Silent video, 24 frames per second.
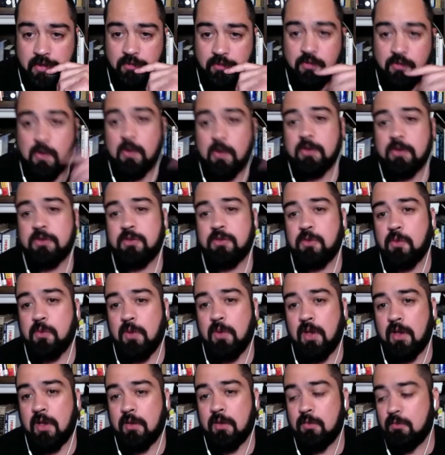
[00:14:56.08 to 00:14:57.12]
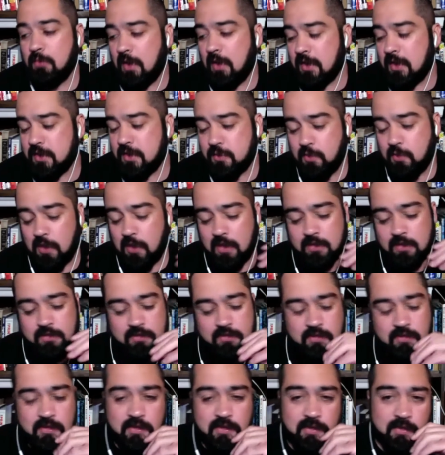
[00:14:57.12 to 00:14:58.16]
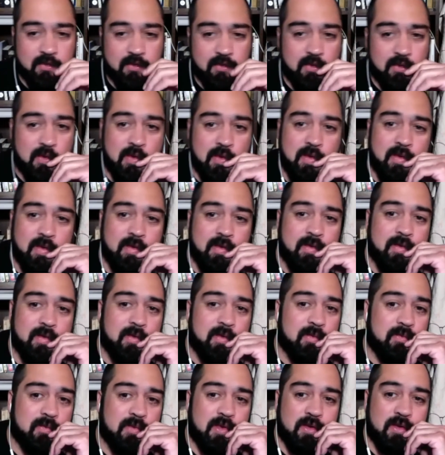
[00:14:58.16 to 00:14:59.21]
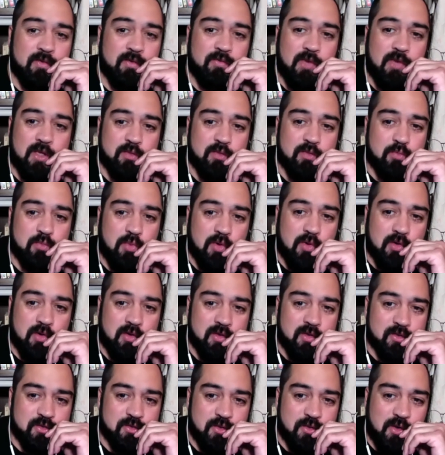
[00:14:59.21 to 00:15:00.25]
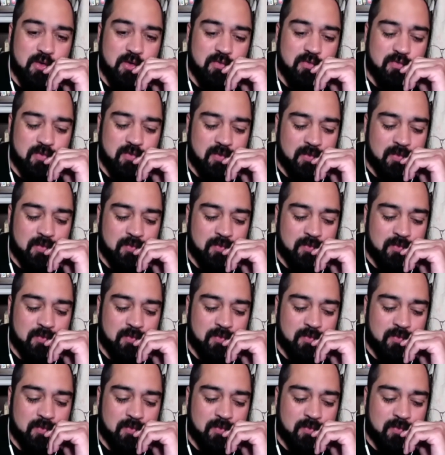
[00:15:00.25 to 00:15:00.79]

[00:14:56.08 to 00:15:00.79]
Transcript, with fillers: course through like MySpace and and Facebook and stuff. Uh,